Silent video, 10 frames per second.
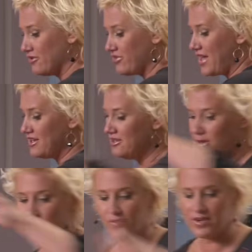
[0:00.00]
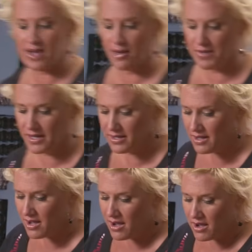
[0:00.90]
thank you for coming.
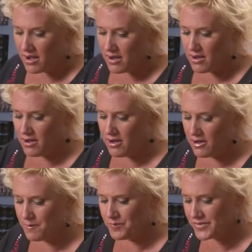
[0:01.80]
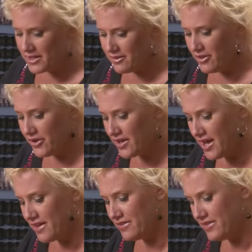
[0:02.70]
Oh, look
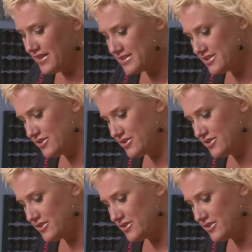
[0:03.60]
at this